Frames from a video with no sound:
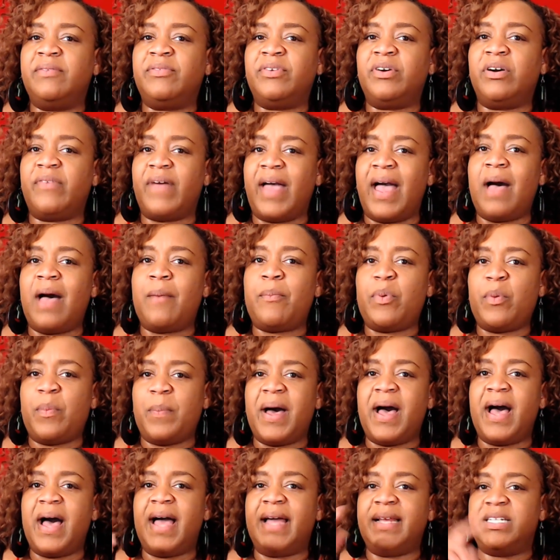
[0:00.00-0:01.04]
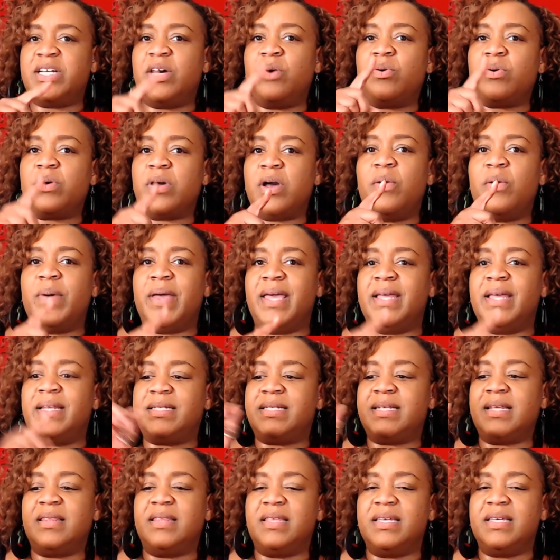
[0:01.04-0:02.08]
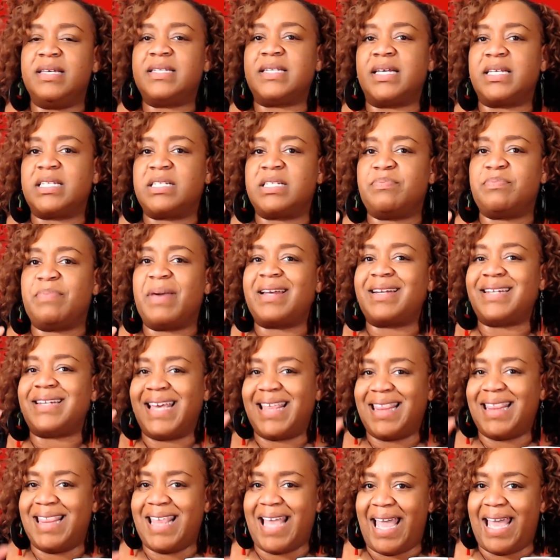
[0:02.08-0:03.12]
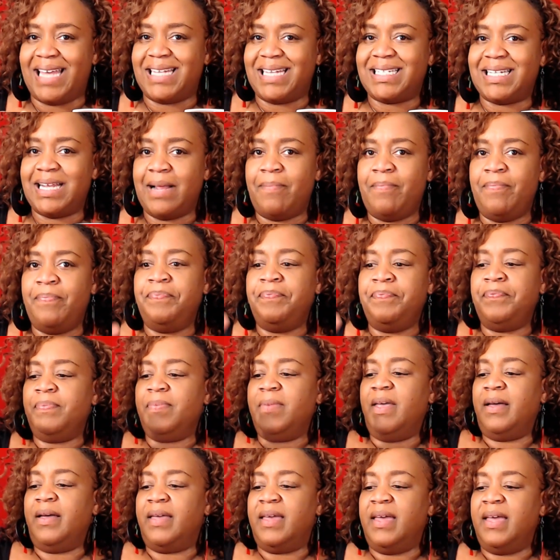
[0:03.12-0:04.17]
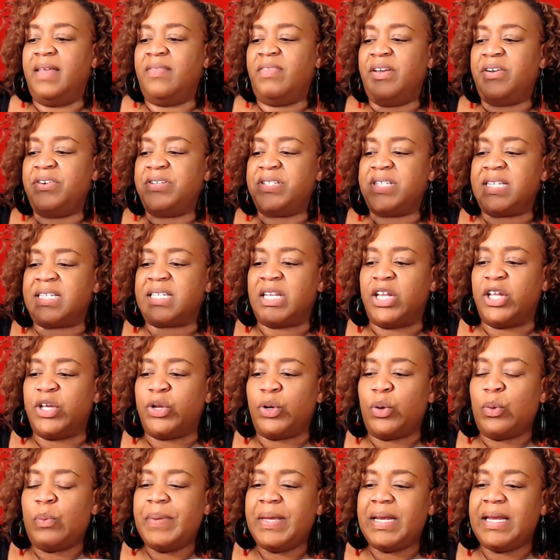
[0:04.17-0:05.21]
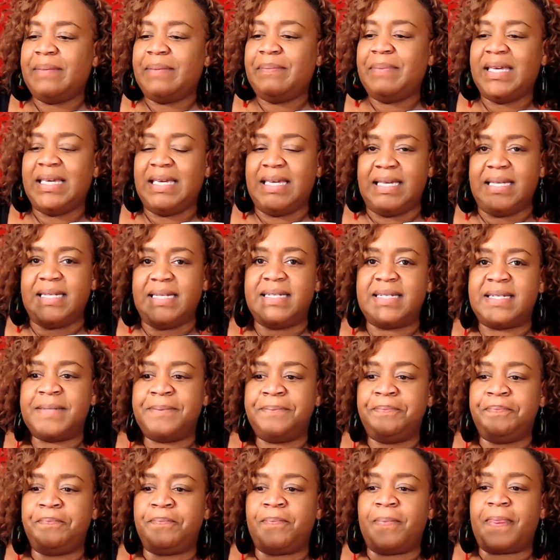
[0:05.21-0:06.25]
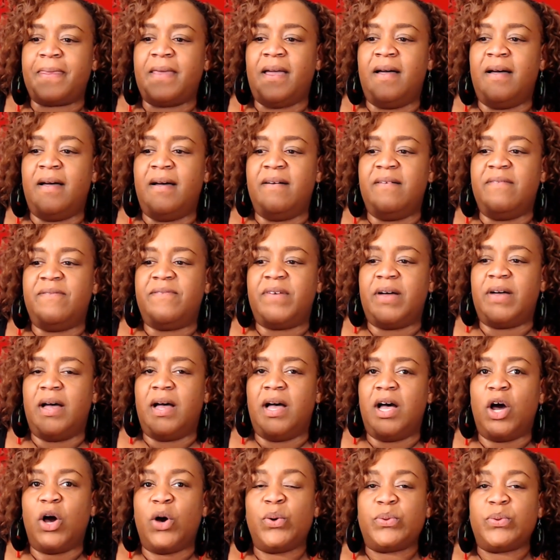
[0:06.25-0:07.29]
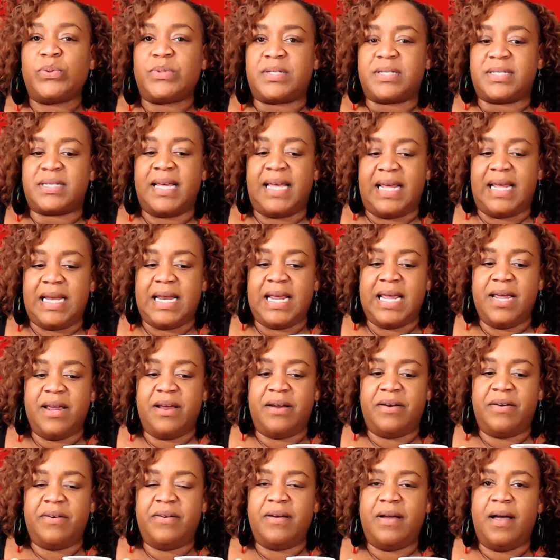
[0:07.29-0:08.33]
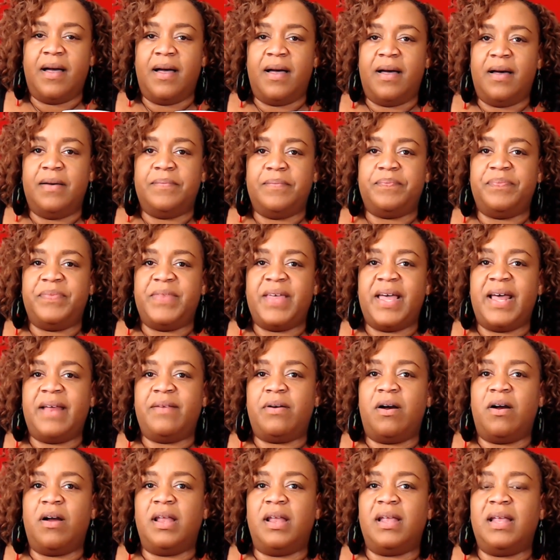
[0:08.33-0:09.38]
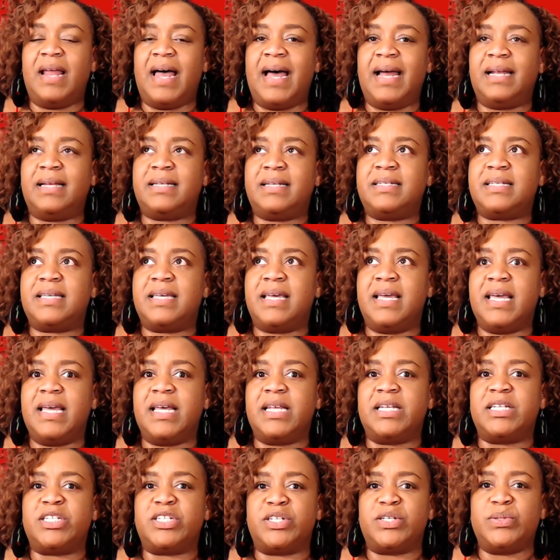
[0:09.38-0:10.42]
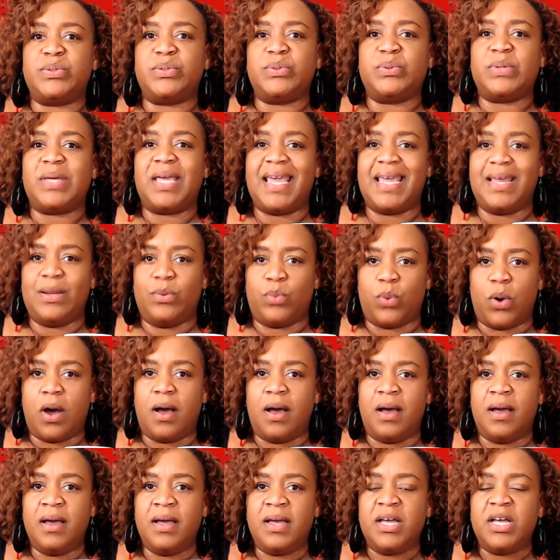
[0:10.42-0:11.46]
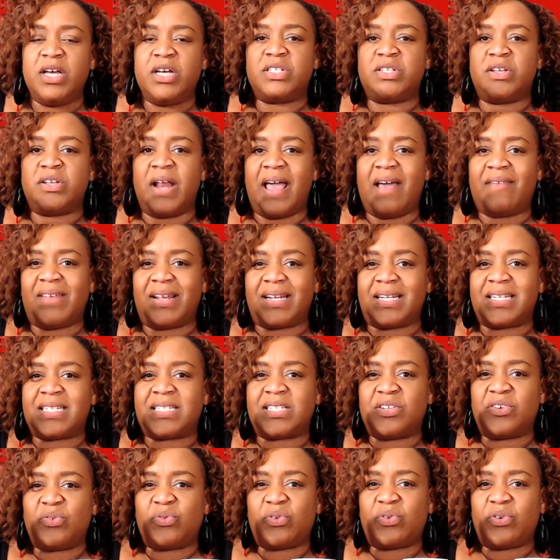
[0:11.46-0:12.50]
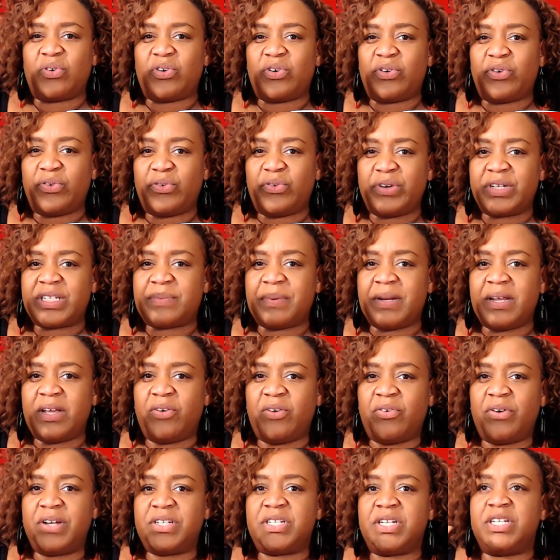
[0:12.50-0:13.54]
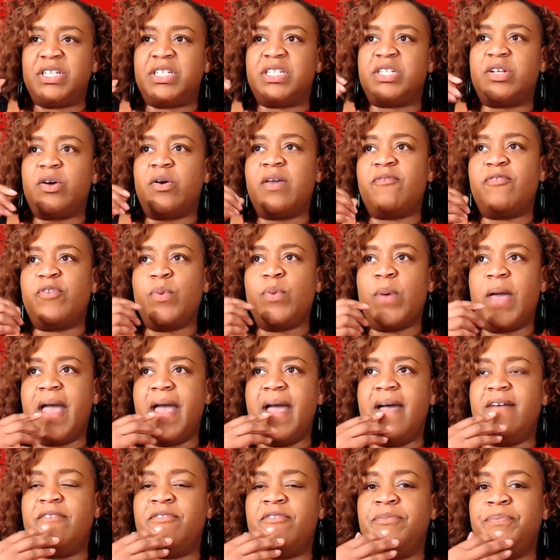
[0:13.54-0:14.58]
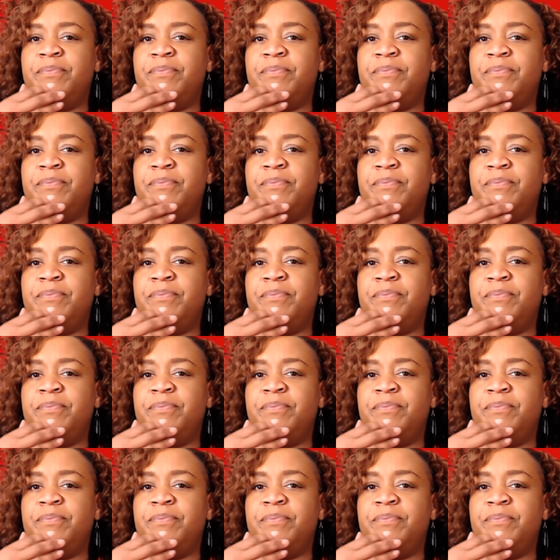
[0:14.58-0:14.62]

of apple pie, don't go into this expecting that. Again, there's these little bitty beads of oats in here that are a lot akin to quinoa. So they have like these little crispy, crunchy. So if you have